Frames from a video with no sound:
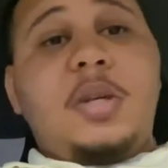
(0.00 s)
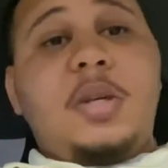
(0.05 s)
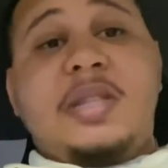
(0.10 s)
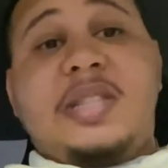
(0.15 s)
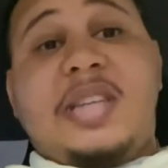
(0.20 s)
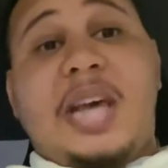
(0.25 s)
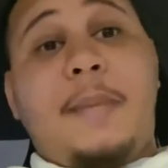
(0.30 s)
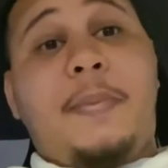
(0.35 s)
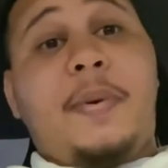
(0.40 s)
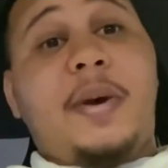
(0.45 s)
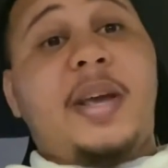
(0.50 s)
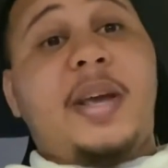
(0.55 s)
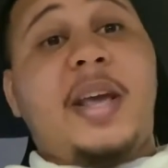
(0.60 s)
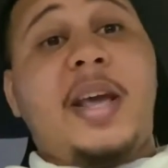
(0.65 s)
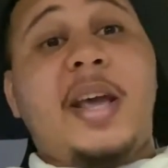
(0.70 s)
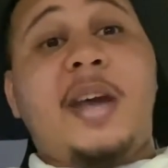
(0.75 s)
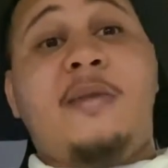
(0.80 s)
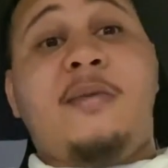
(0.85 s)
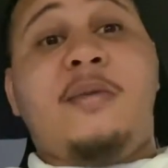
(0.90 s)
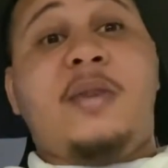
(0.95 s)
type of
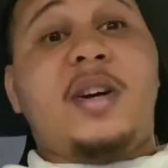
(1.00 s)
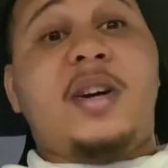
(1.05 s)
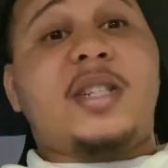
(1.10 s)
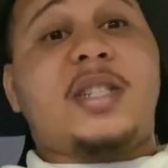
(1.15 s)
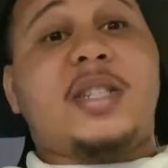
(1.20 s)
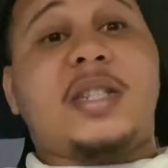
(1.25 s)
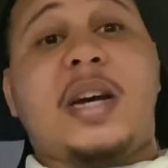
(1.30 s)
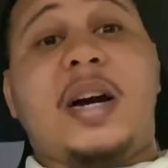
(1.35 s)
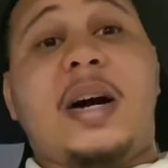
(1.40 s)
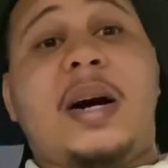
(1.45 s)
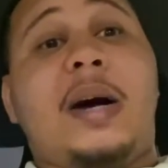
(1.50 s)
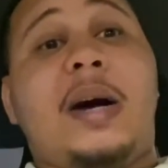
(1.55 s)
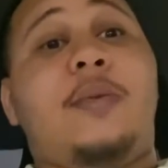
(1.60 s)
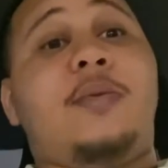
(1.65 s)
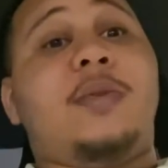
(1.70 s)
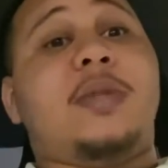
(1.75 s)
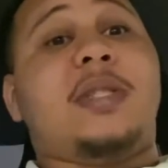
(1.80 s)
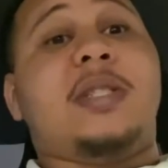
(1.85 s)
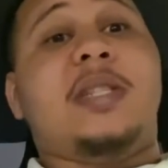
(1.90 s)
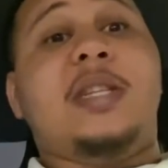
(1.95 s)
hair rush I
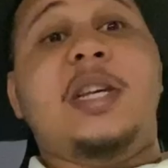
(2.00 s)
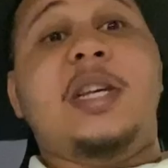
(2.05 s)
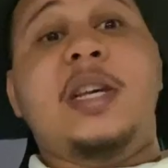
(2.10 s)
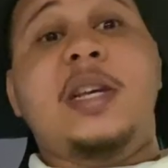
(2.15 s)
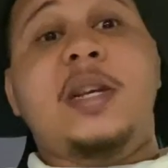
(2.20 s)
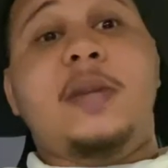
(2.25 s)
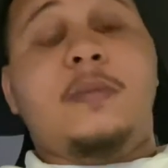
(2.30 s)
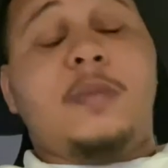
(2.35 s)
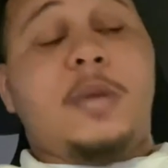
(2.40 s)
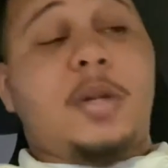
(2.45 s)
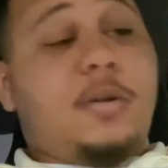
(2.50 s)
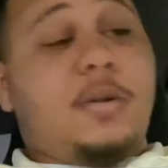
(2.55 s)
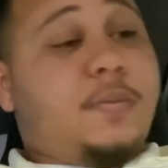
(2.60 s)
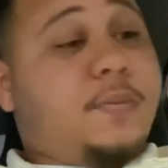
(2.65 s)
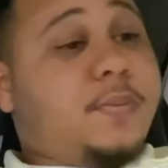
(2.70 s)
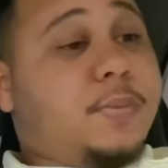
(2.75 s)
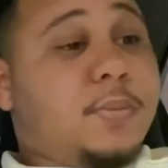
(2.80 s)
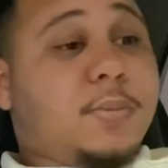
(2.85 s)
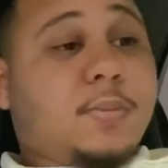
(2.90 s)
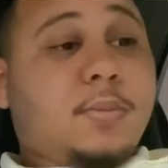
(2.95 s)
was needing, bro.
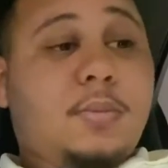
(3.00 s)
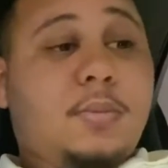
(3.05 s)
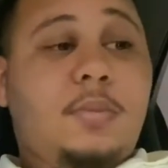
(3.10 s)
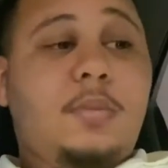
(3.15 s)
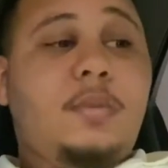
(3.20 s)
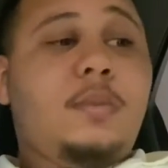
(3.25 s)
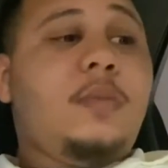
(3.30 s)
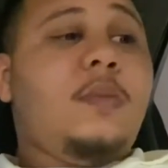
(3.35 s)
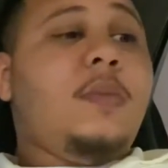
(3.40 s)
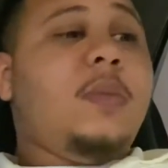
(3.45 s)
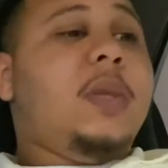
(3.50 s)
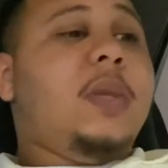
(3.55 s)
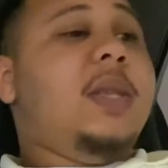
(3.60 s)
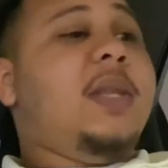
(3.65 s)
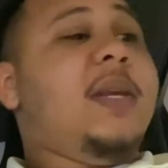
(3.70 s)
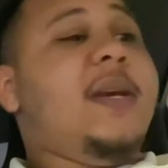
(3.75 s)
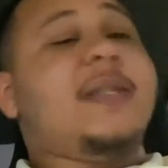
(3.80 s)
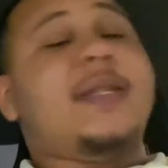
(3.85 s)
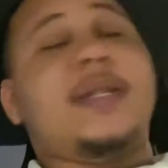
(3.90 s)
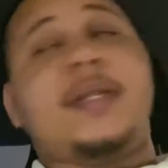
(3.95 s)

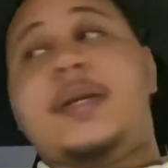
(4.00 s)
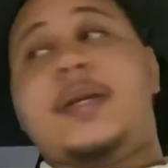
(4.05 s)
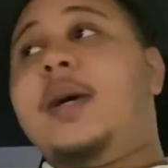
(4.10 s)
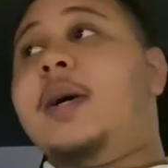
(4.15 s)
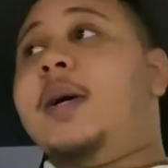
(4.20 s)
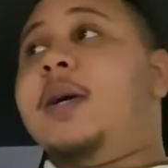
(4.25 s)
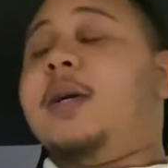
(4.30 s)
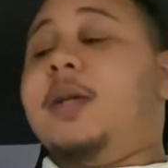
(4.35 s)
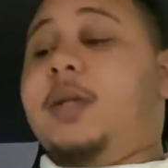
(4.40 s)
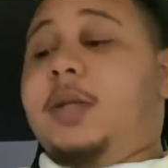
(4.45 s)
This is a